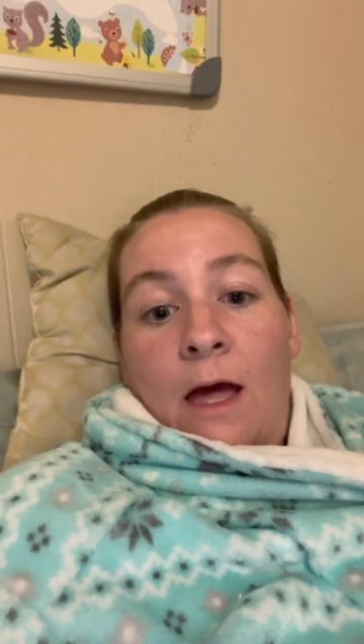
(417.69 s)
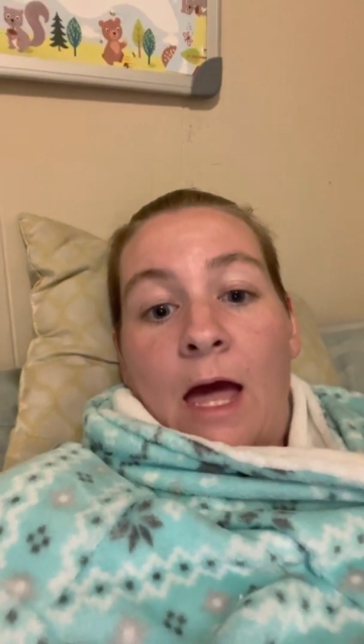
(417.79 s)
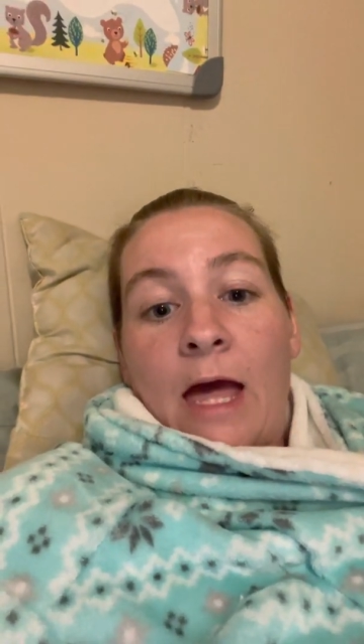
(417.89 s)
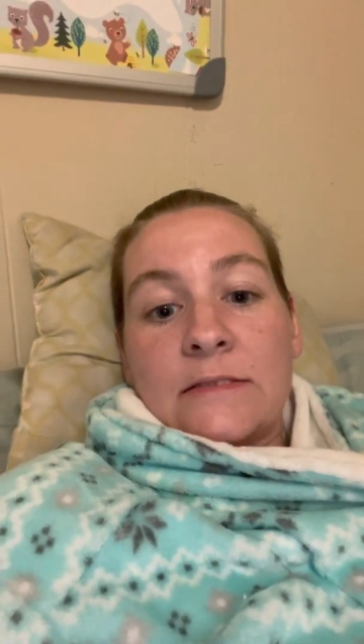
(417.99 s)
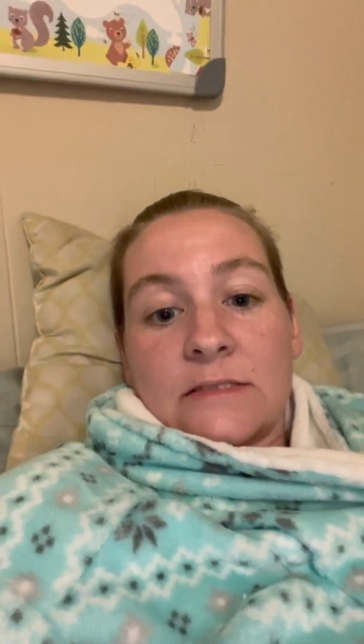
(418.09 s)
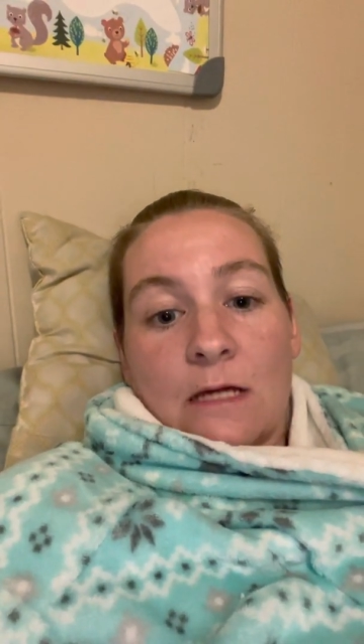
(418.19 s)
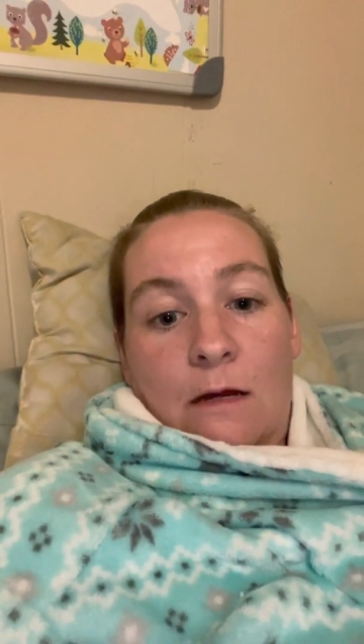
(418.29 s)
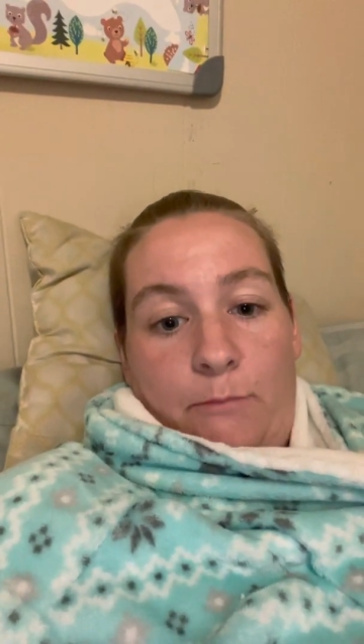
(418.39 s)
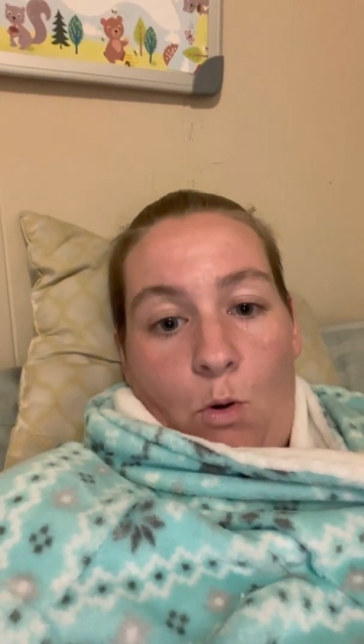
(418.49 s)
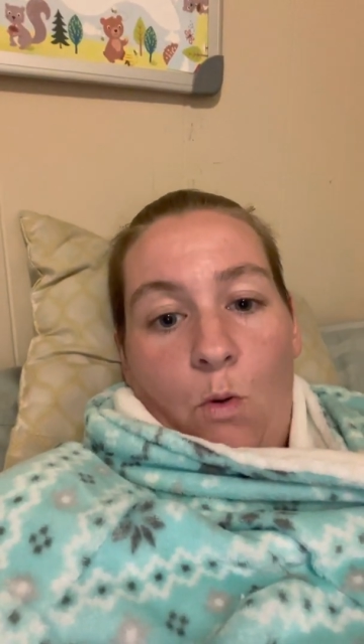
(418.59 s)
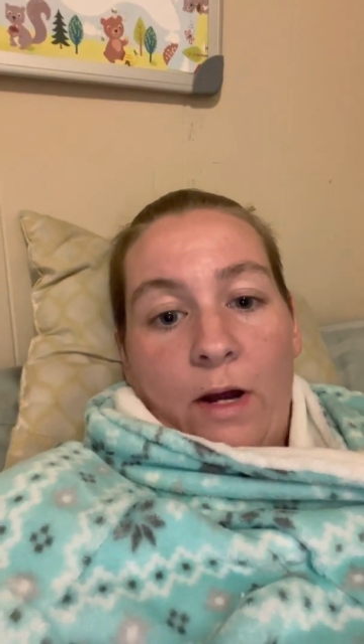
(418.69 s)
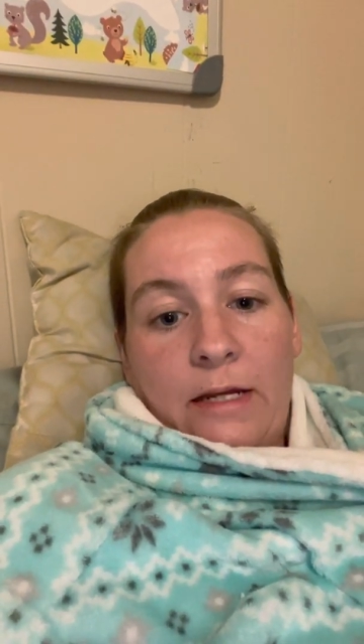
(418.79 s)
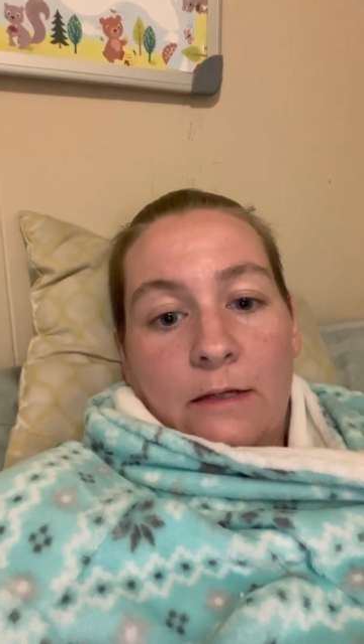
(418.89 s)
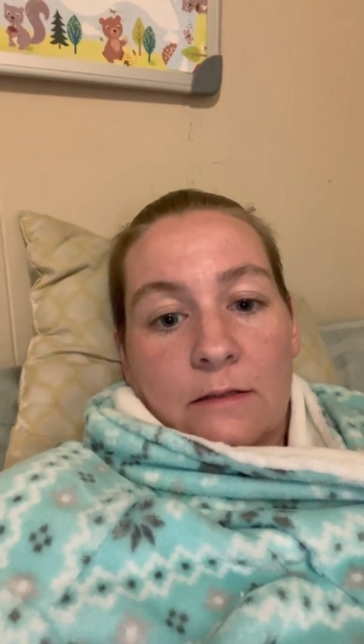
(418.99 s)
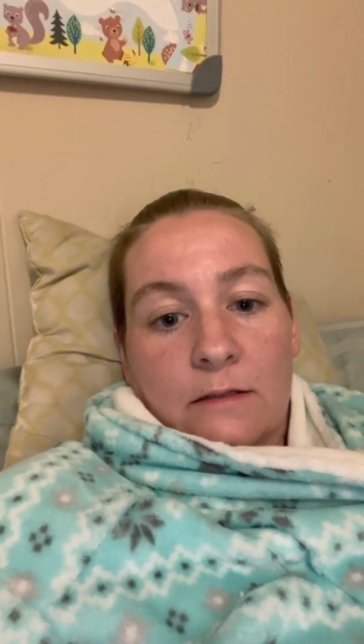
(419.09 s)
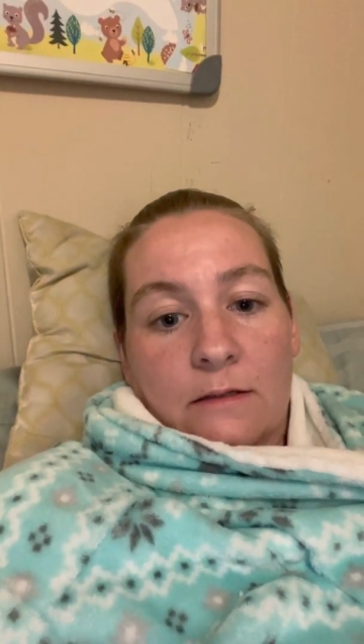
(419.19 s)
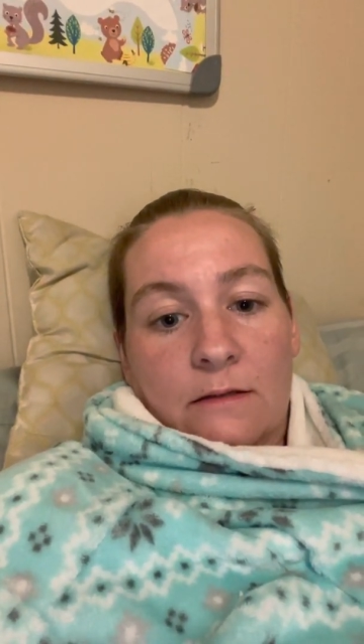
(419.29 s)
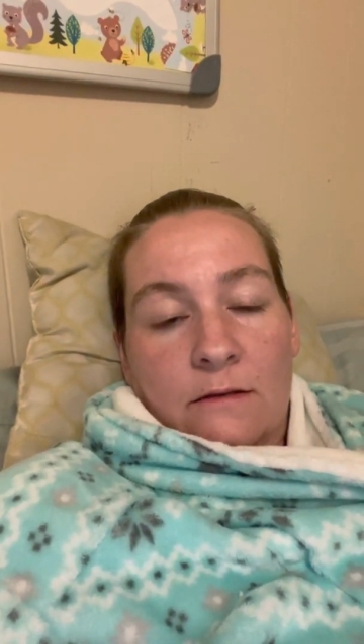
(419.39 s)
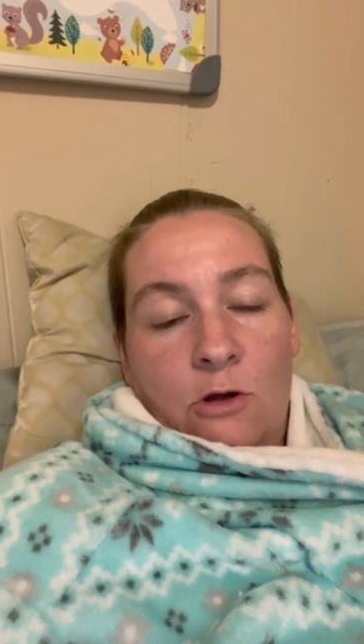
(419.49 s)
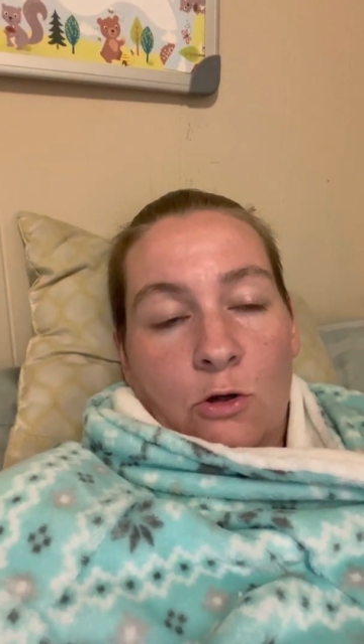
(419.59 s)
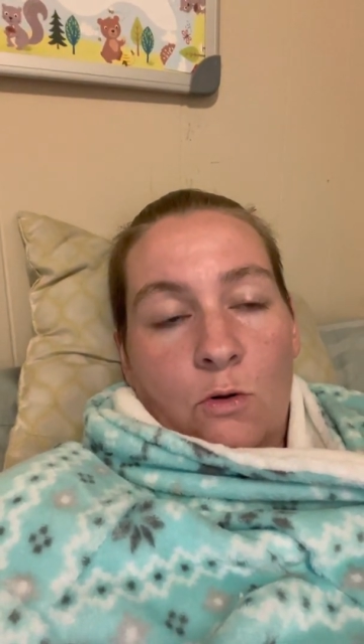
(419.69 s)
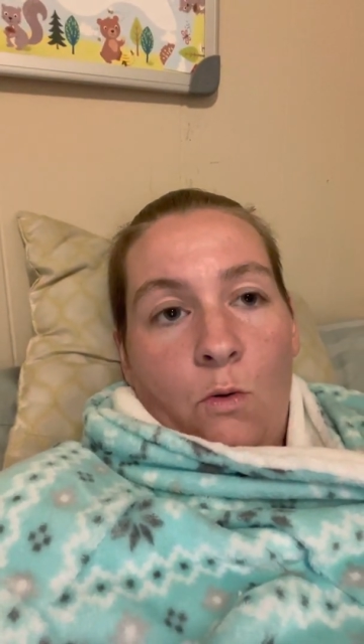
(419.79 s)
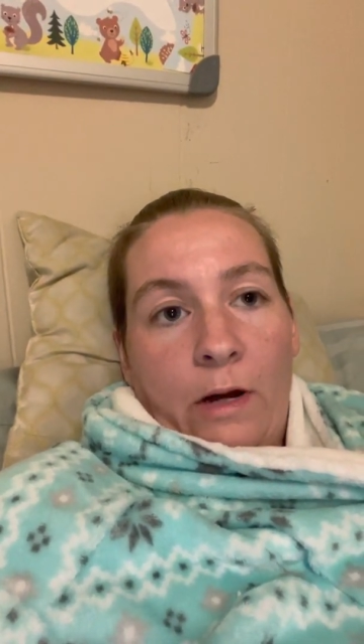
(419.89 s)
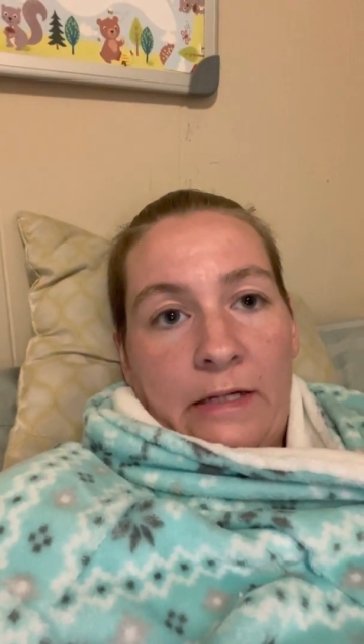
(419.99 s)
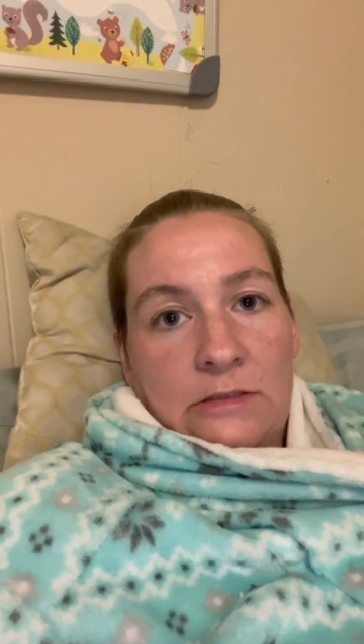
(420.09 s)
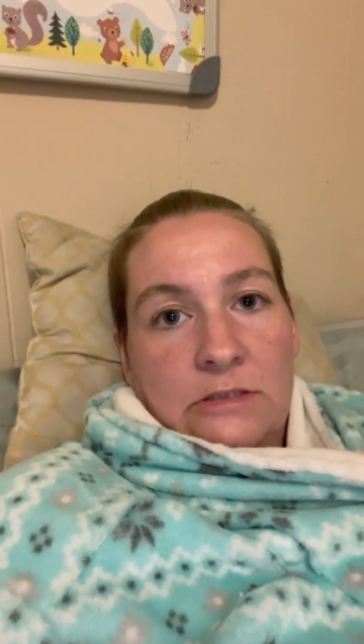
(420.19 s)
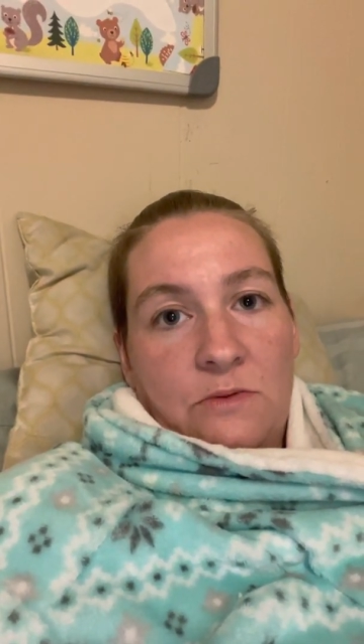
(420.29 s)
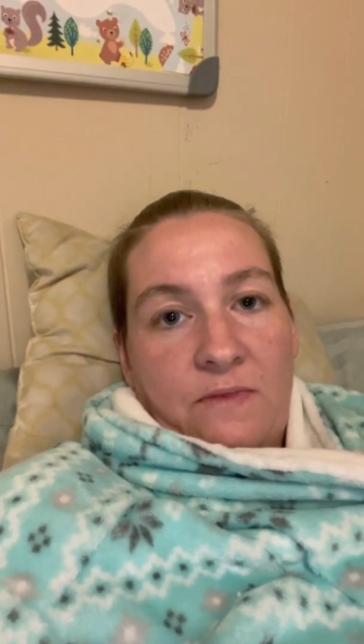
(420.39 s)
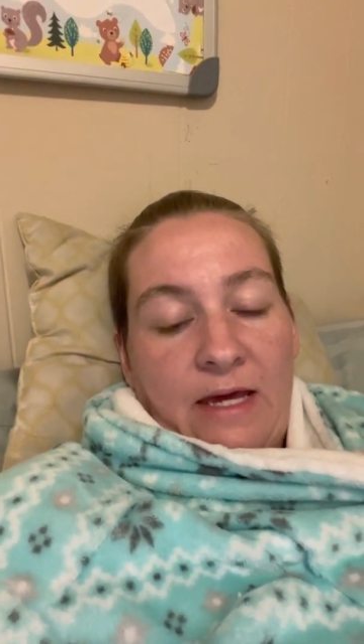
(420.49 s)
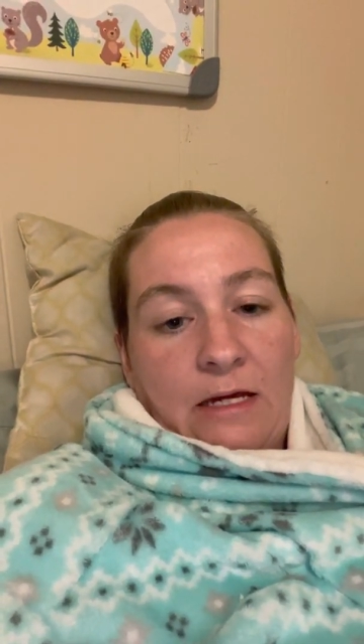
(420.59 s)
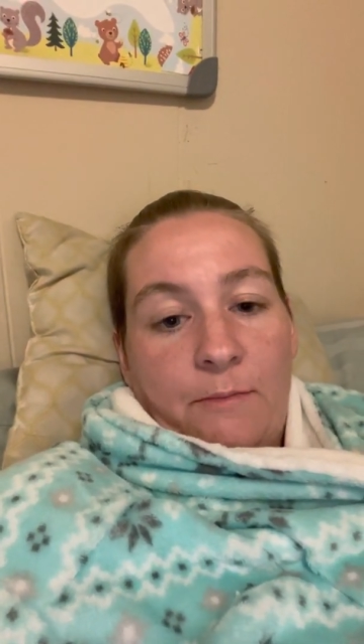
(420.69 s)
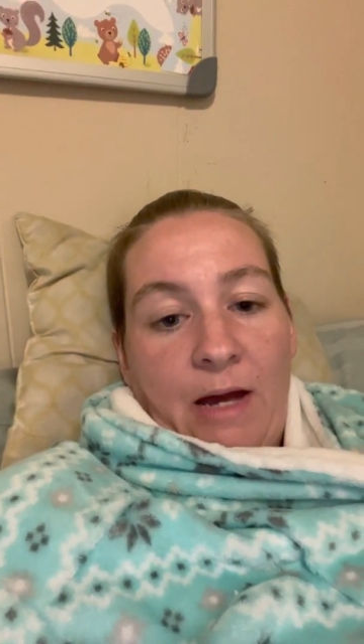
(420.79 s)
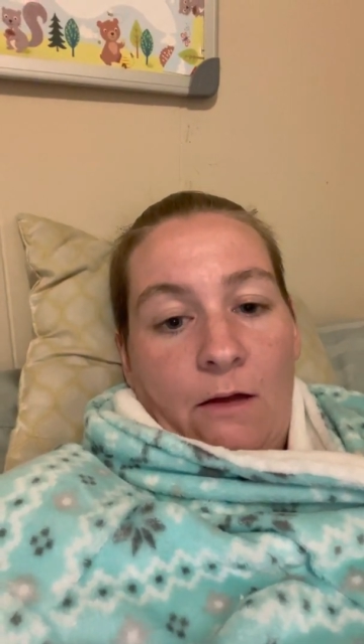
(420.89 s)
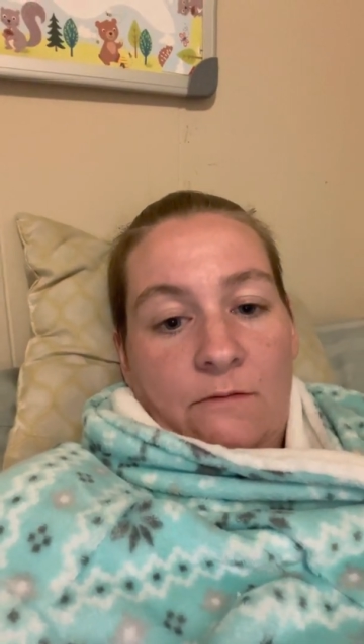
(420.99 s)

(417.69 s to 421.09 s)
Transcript: at some point they're going to think about